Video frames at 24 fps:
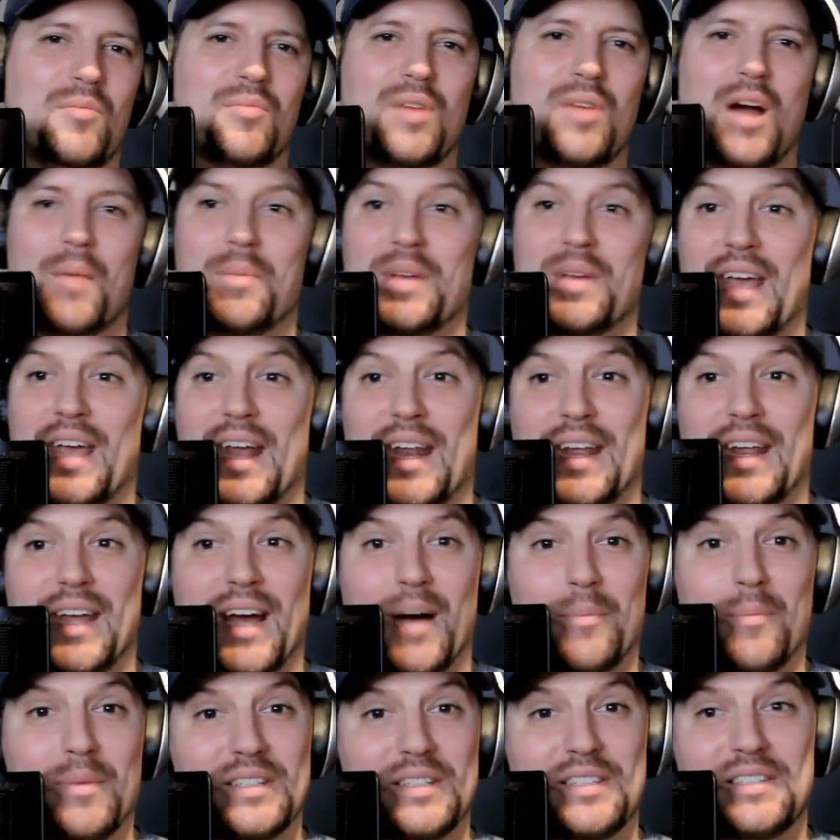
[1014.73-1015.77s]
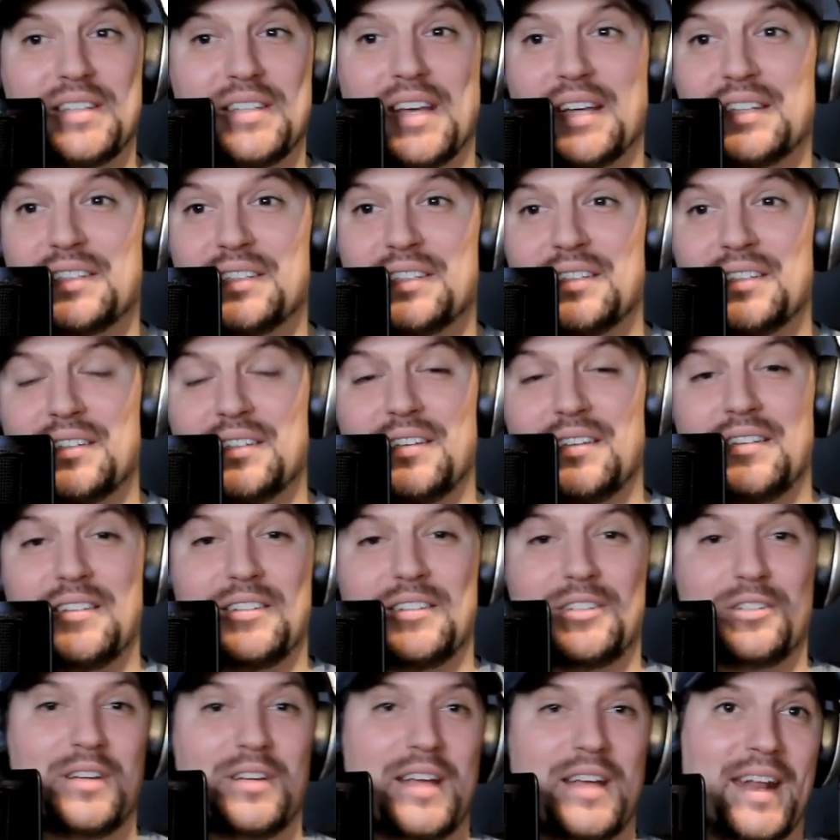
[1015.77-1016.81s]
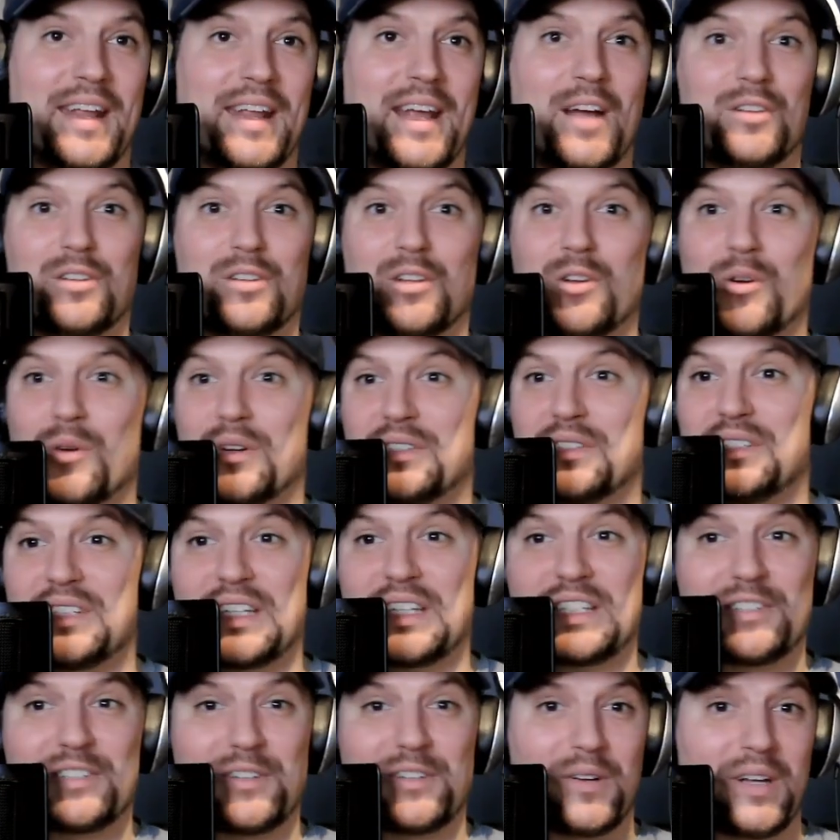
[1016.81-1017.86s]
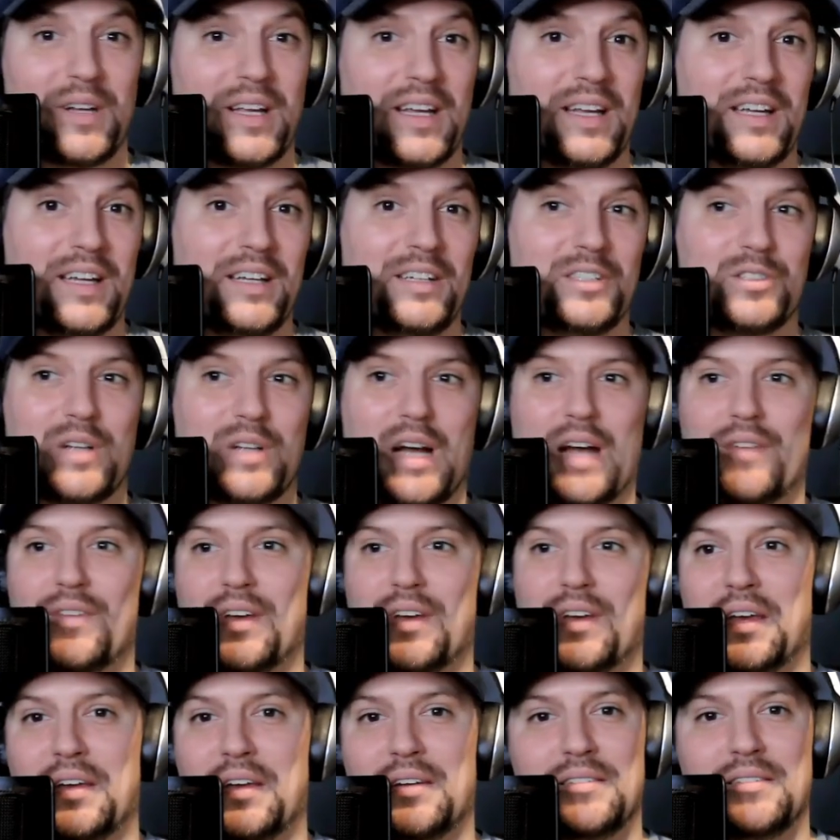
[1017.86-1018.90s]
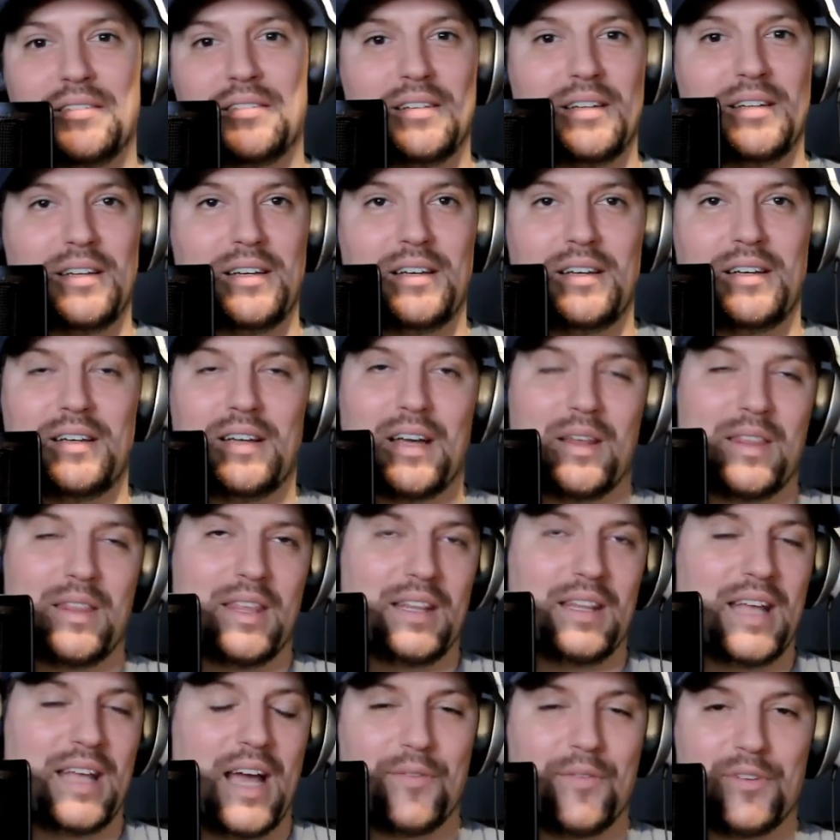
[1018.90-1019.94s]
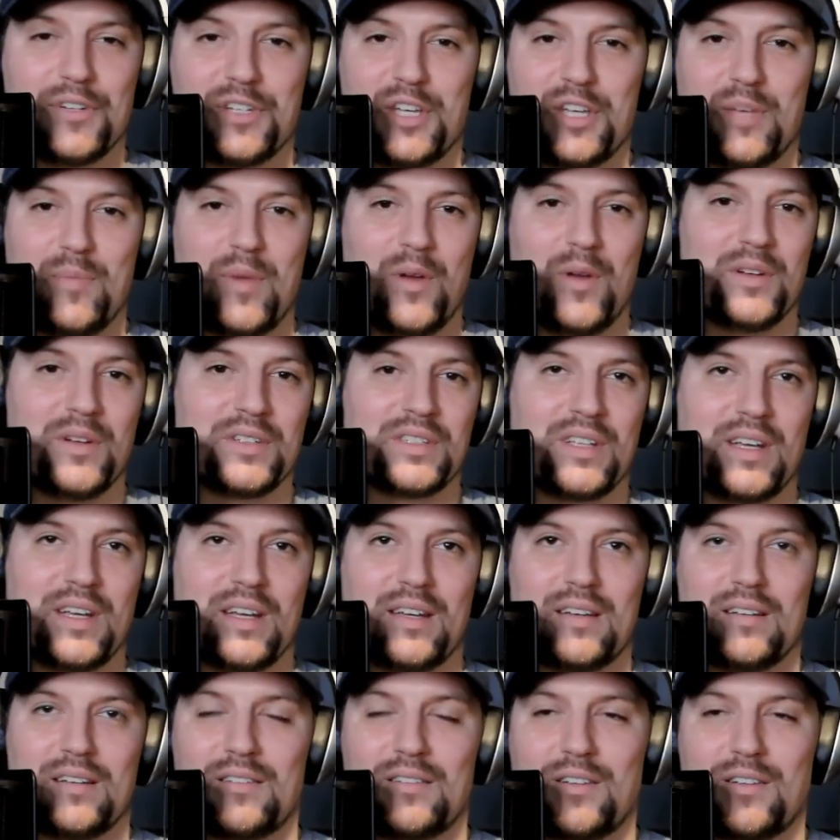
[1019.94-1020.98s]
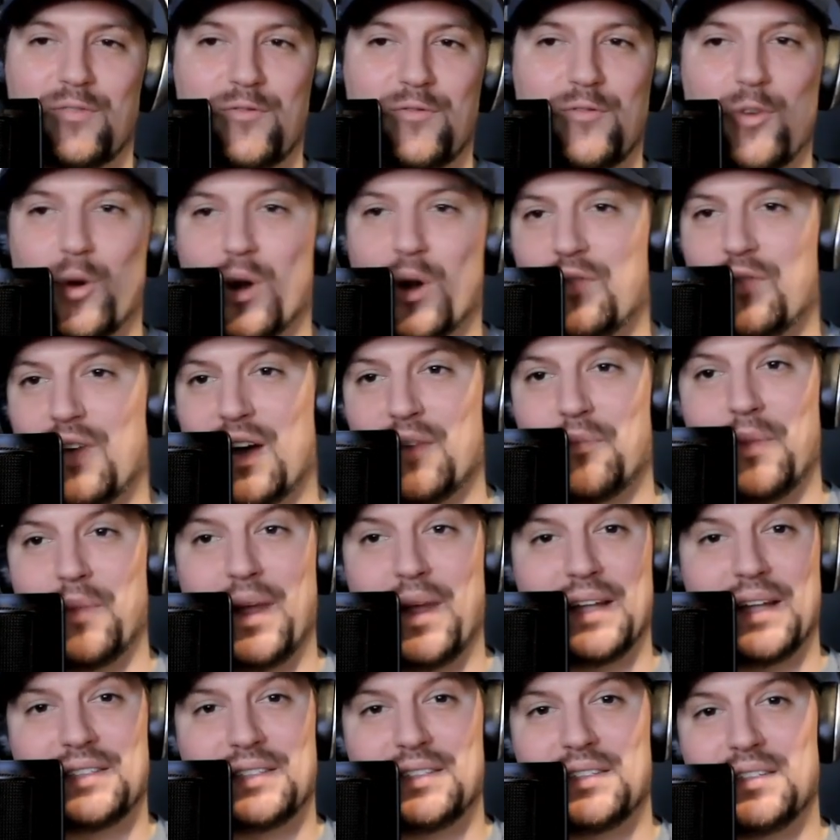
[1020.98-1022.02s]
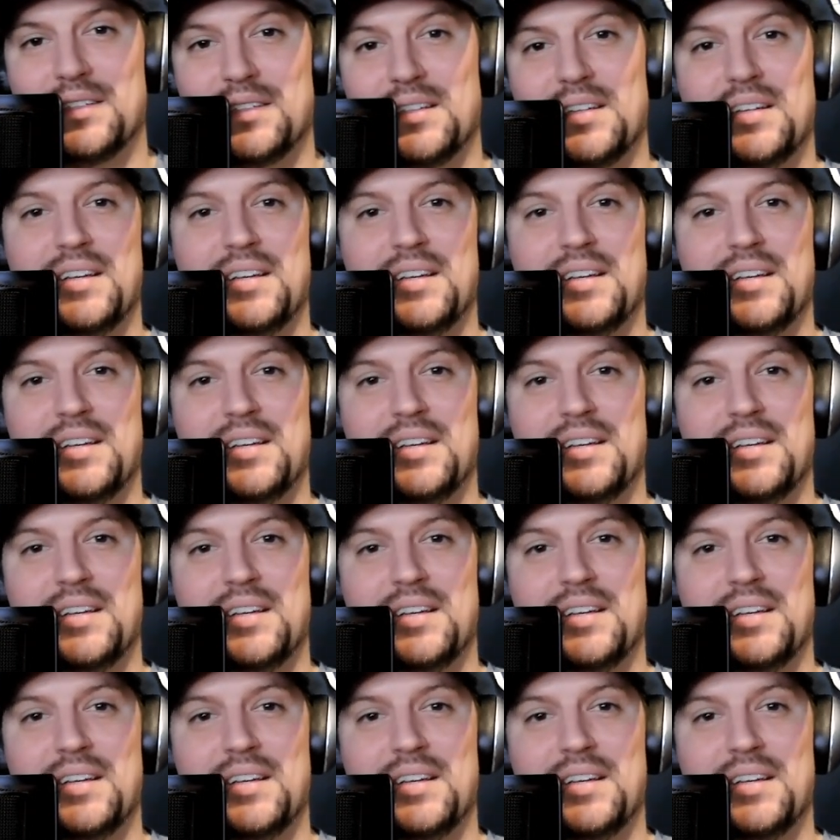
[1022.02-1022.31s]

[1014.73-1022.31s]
probably getting up at six, getting out the door at six thirty, mm-hmm. driving. Mm -hmm. I think the average commute is like forty five minutes